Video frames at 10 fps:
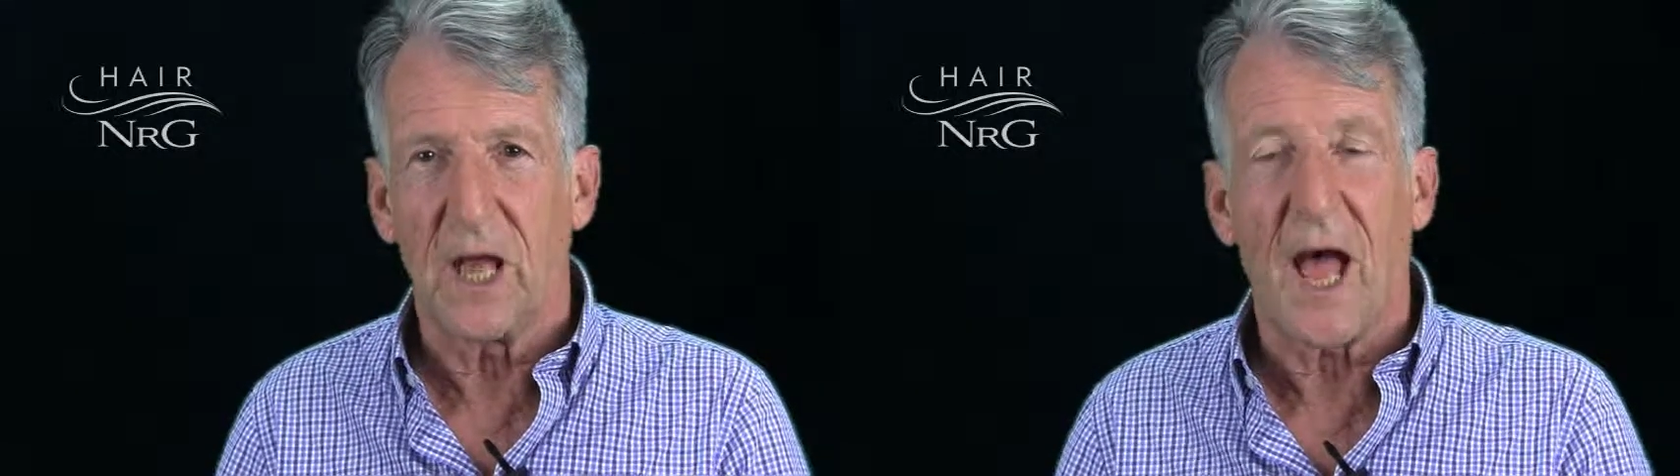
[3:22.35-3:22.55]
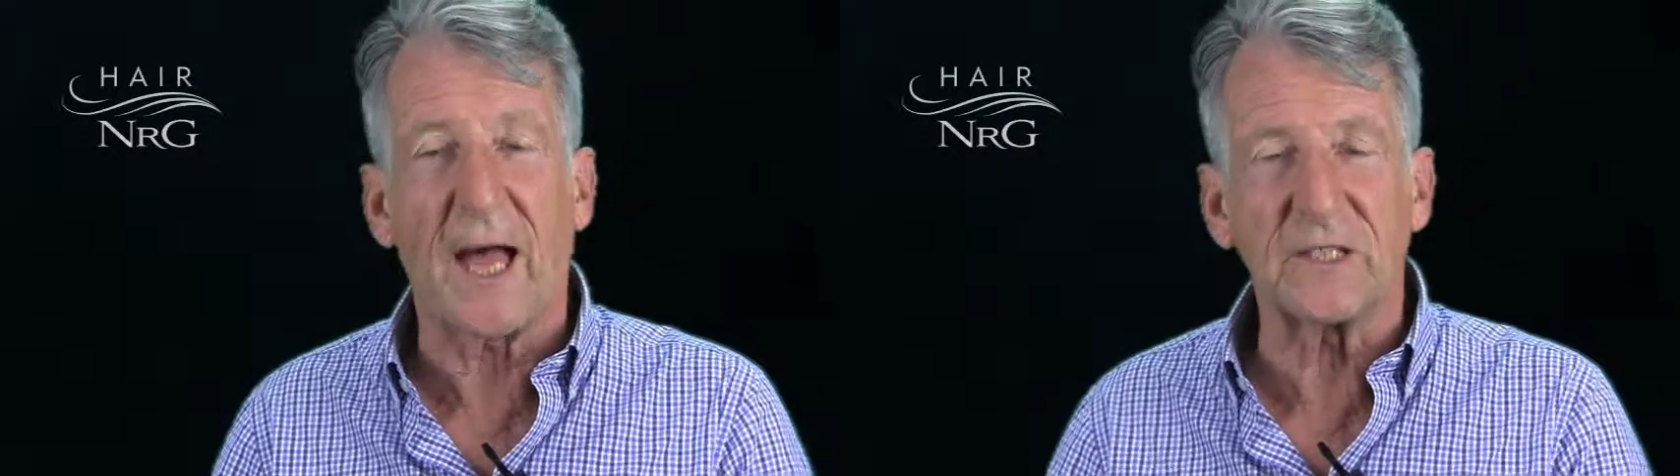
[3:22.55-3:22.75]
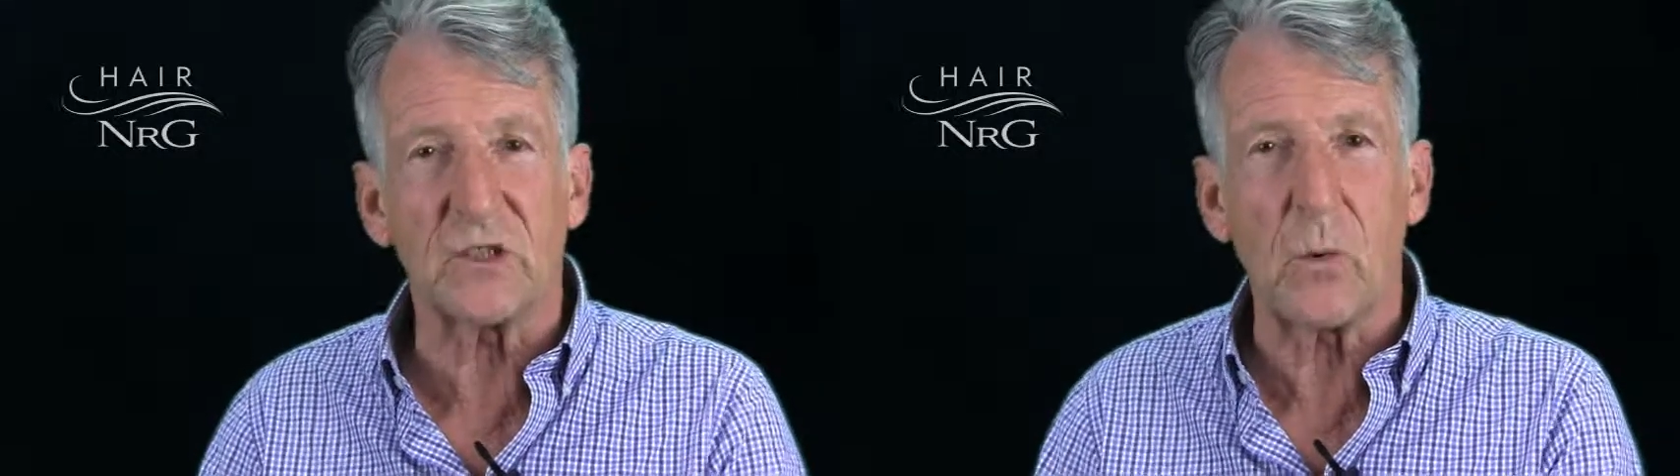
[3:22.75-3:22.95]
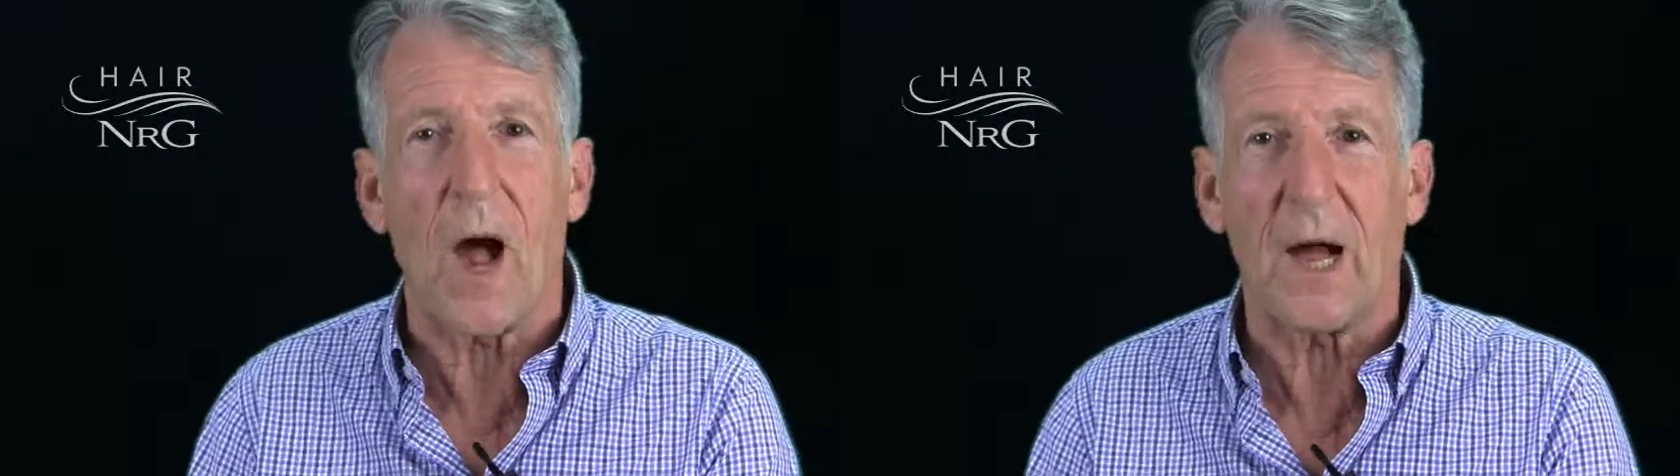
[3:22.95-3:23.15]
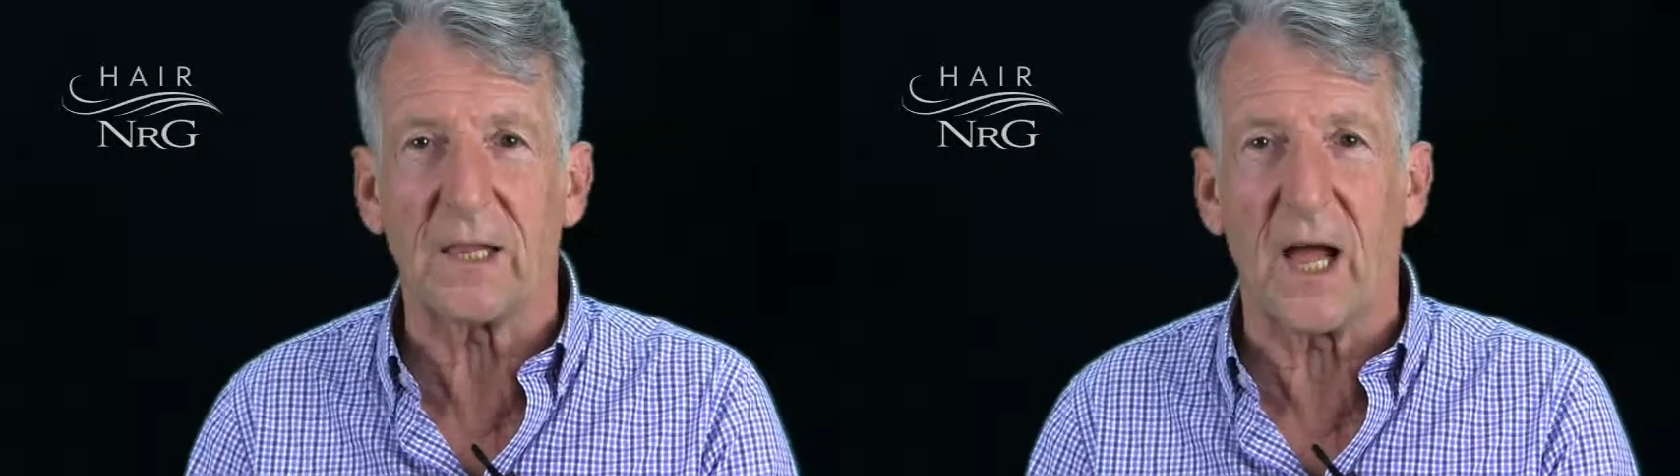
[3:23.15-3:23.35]
and to
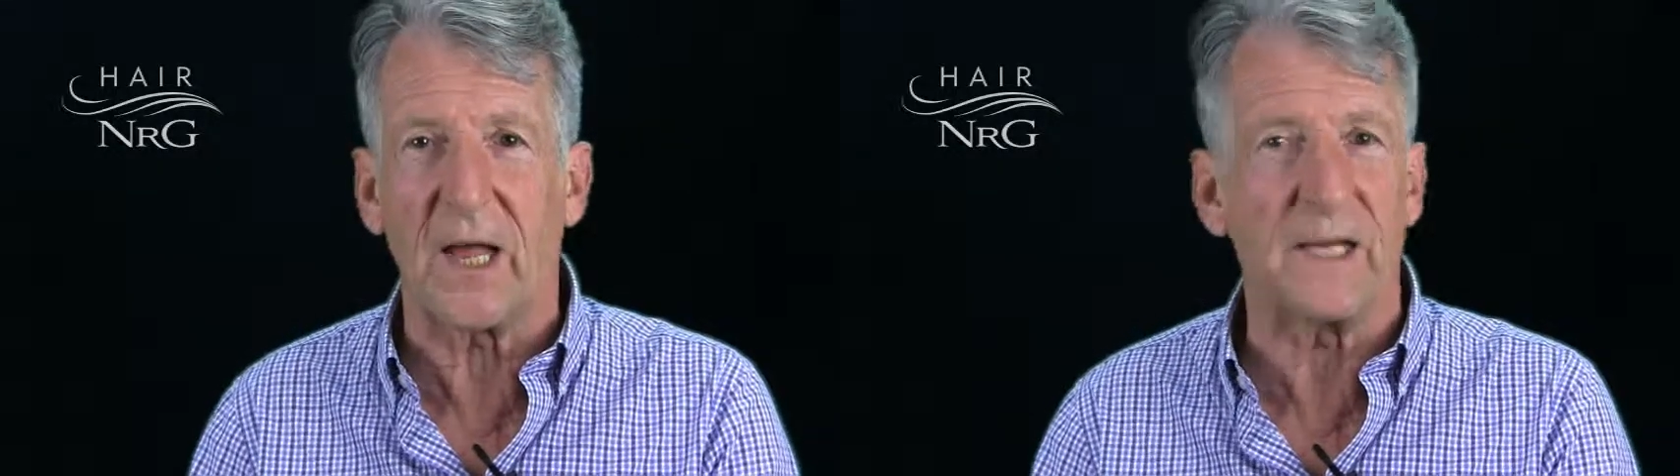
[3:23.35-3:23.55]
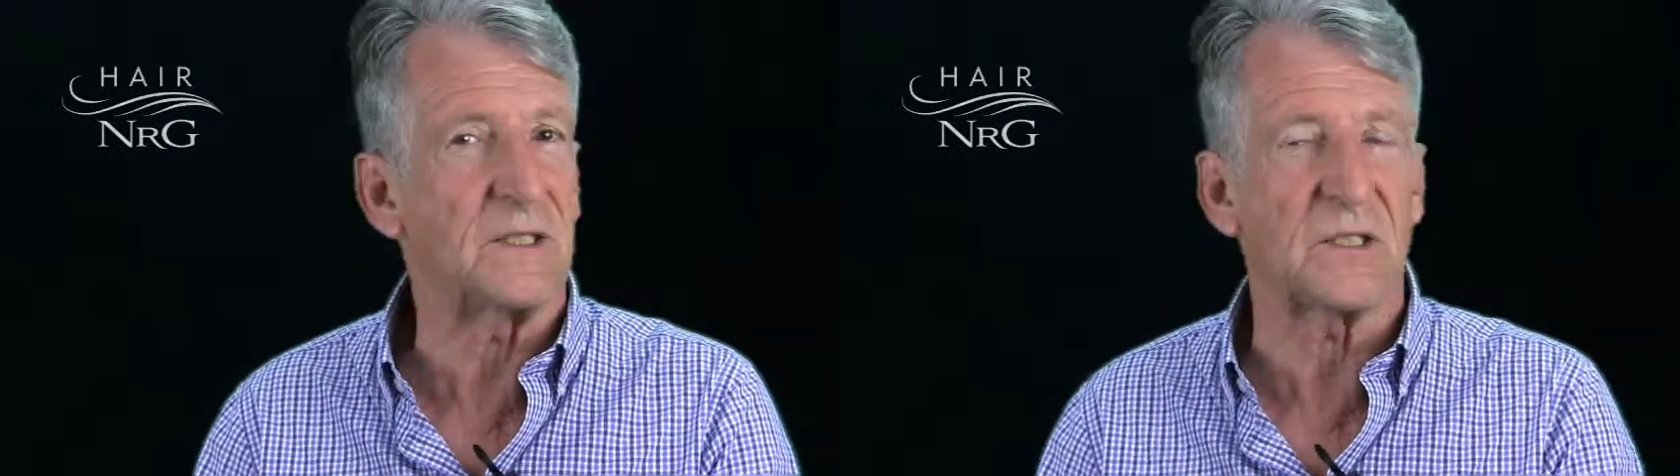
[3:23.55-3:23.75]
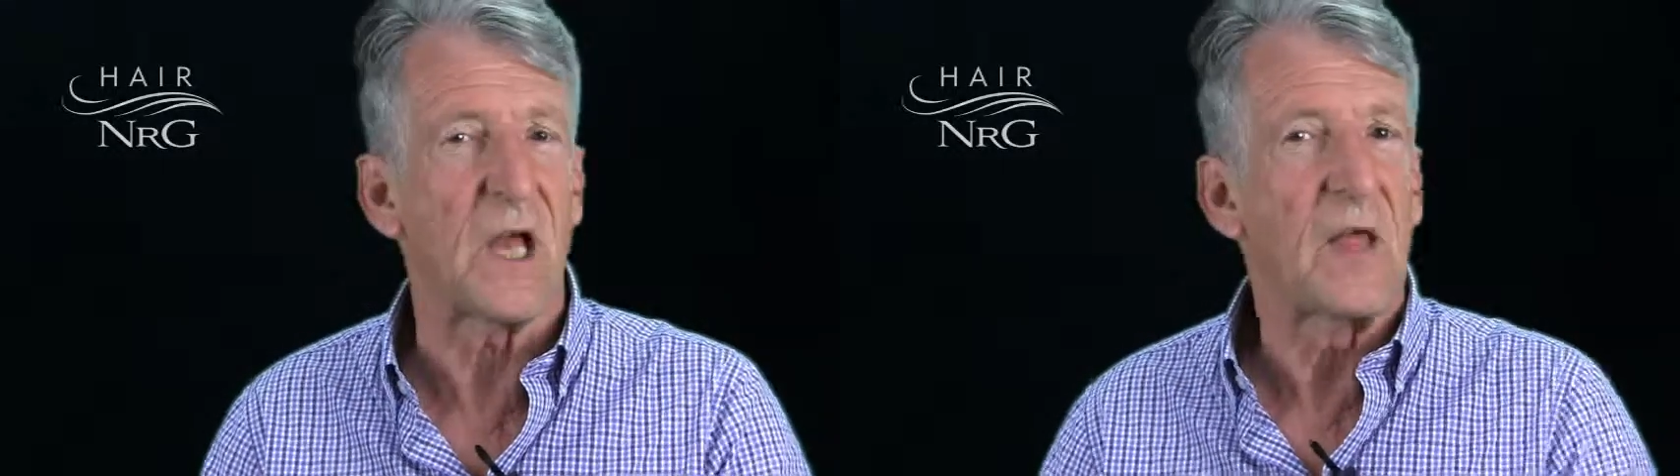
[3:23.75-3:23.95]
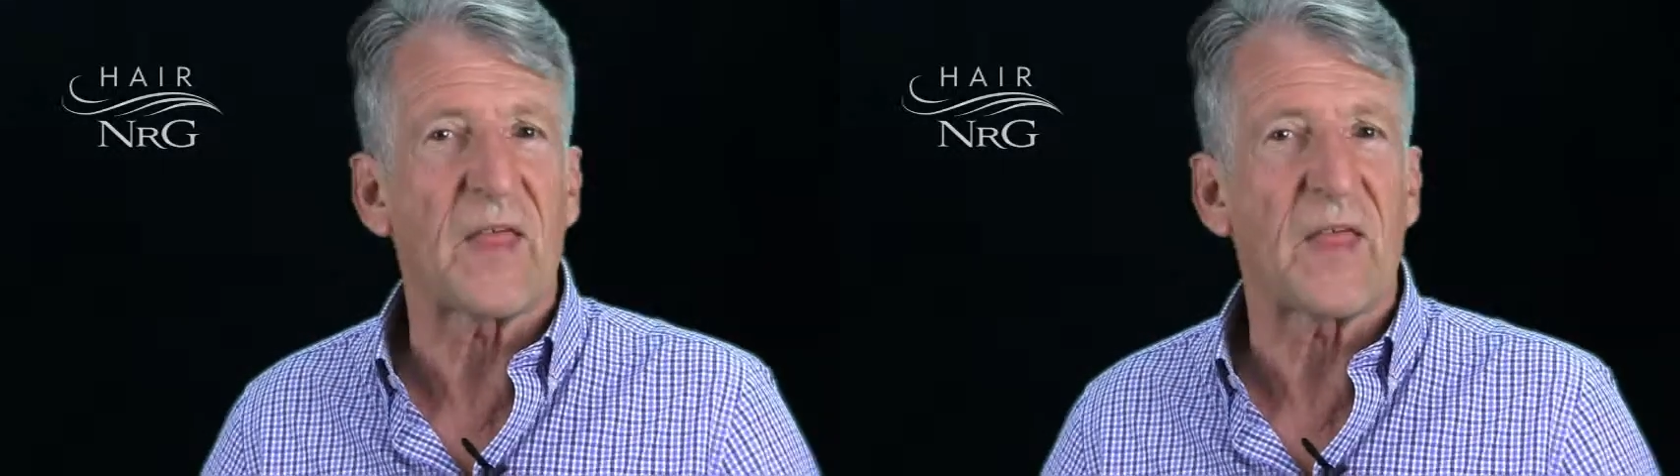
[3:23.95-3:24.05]
our clients,